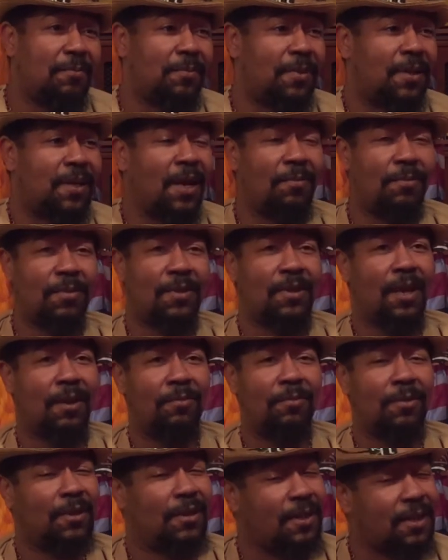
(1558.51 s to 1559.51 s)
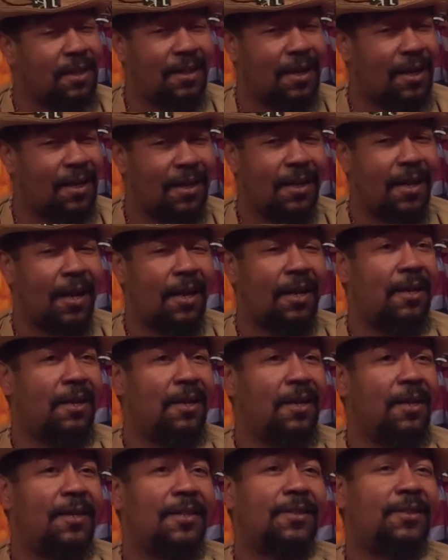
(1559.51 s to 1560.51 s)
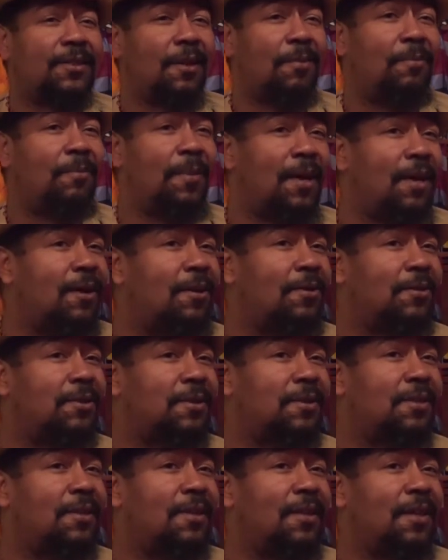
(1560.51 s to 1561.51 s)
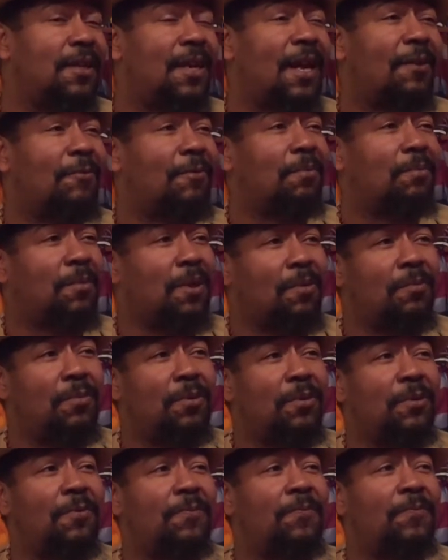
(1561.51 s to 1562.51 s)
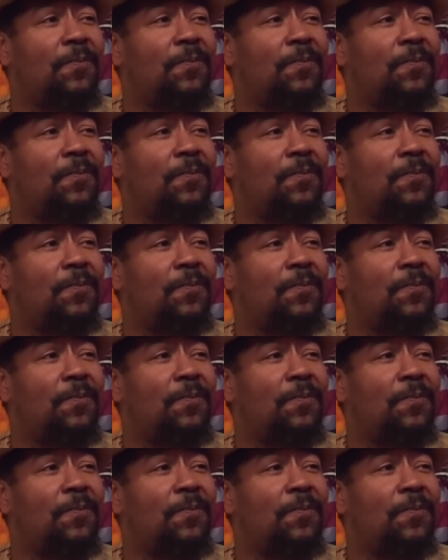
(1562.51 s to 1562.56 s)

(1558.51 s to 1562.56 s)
I'm looking at it like it's something else. And I remember